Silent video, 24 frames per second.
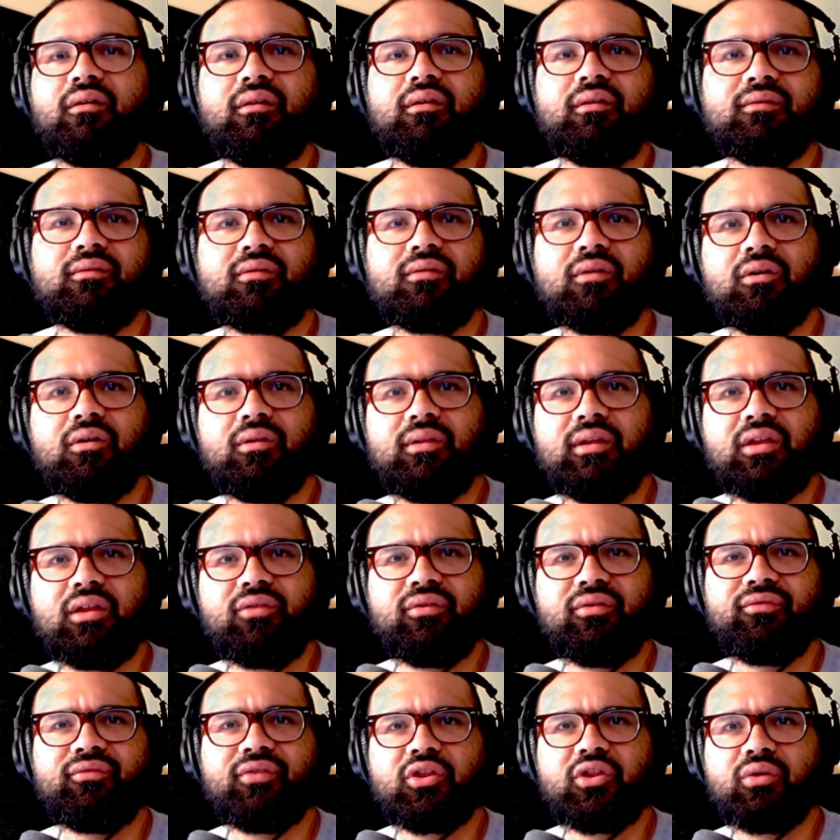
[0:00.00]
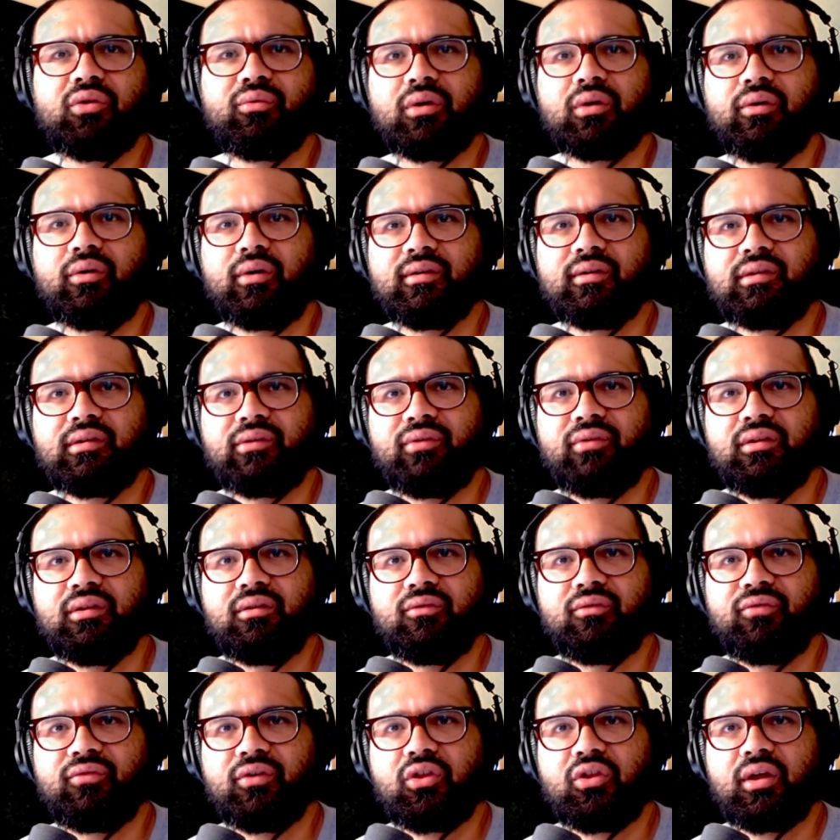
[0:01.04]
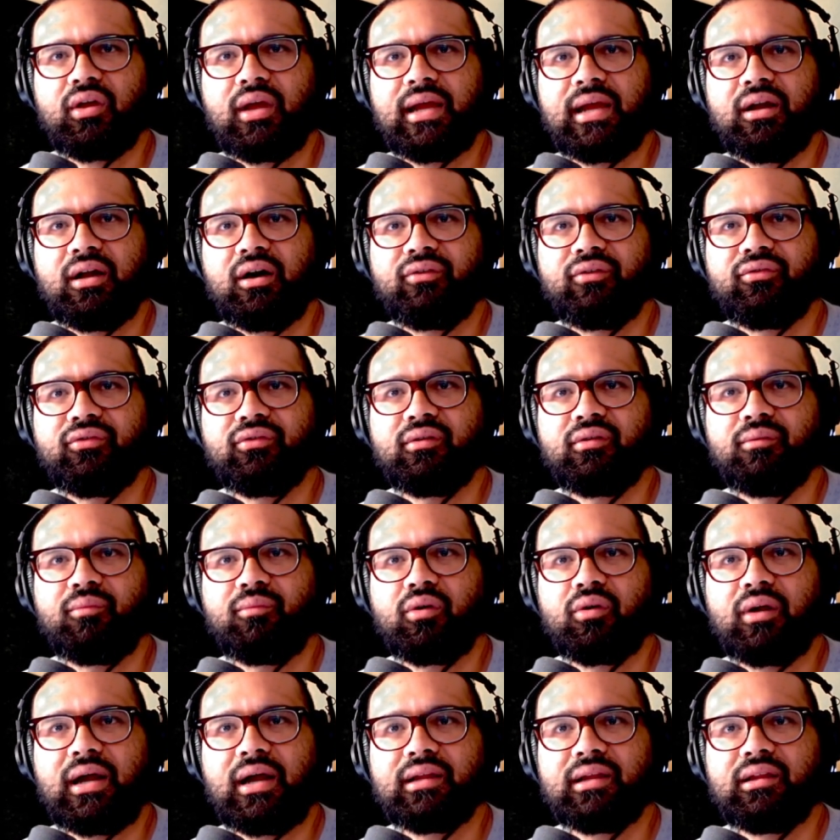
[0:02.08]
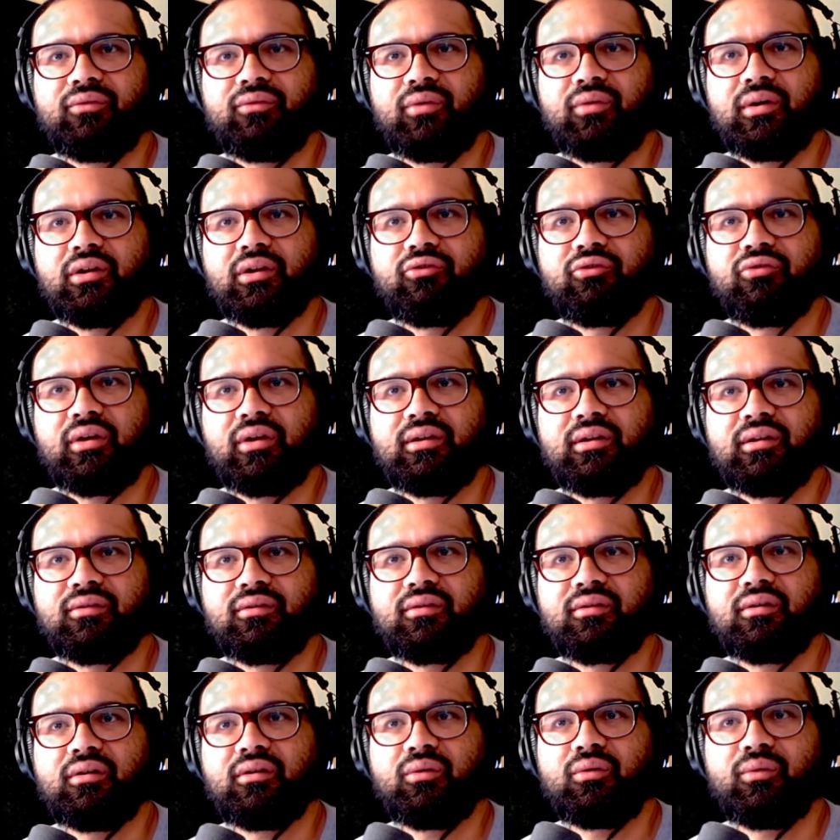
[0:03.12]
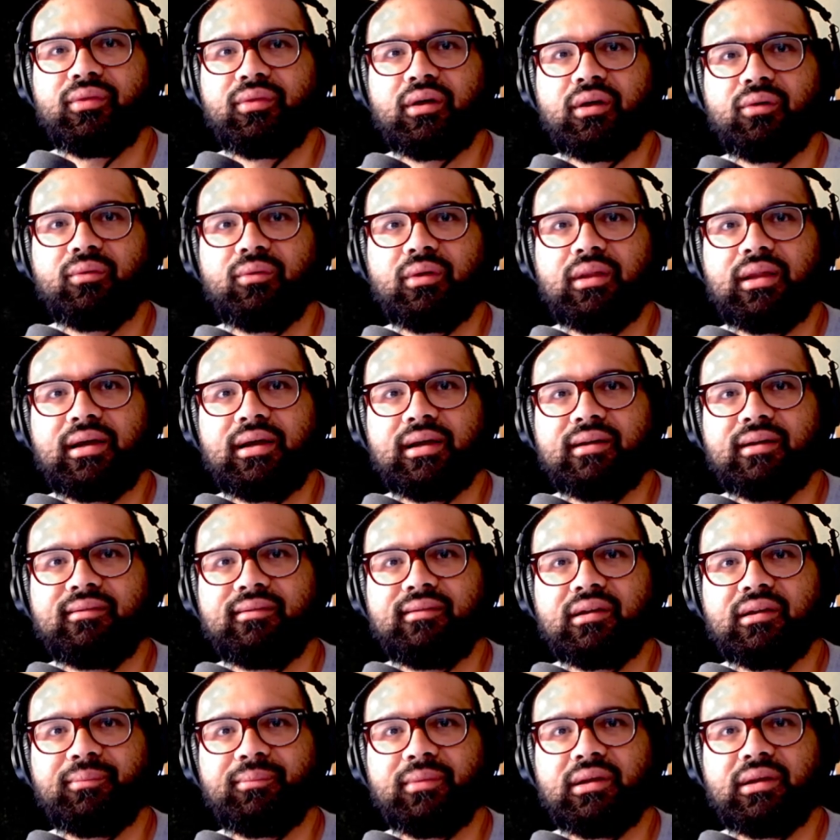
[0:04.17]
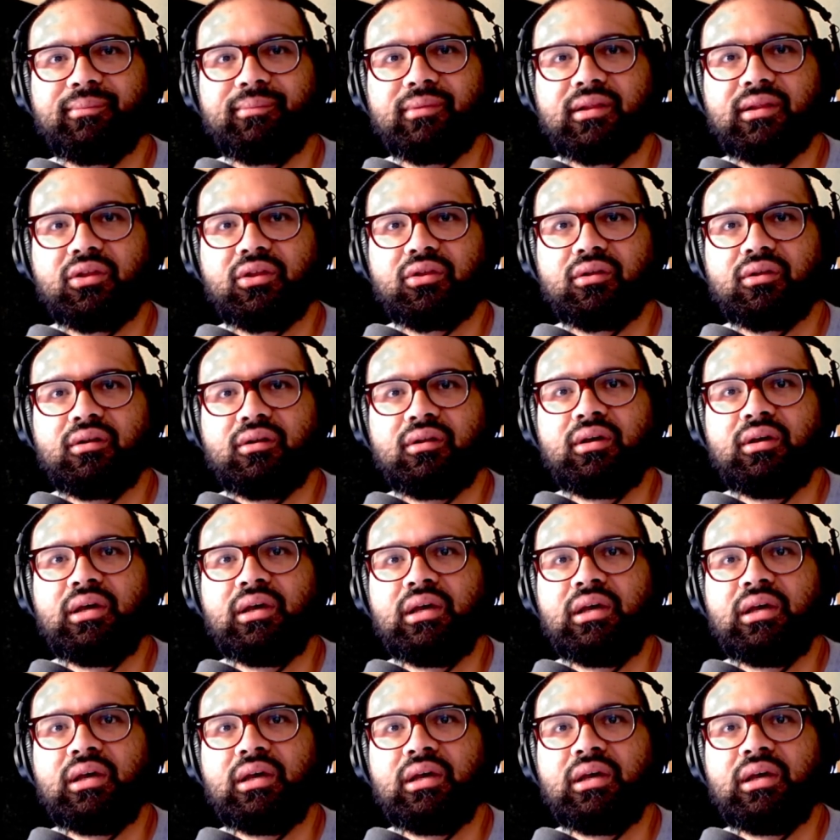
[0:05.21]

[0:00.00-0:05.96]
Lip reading: so leechfin fishing requires 72 fishing and offers a more active way to train the skill without relying on tick manipulation.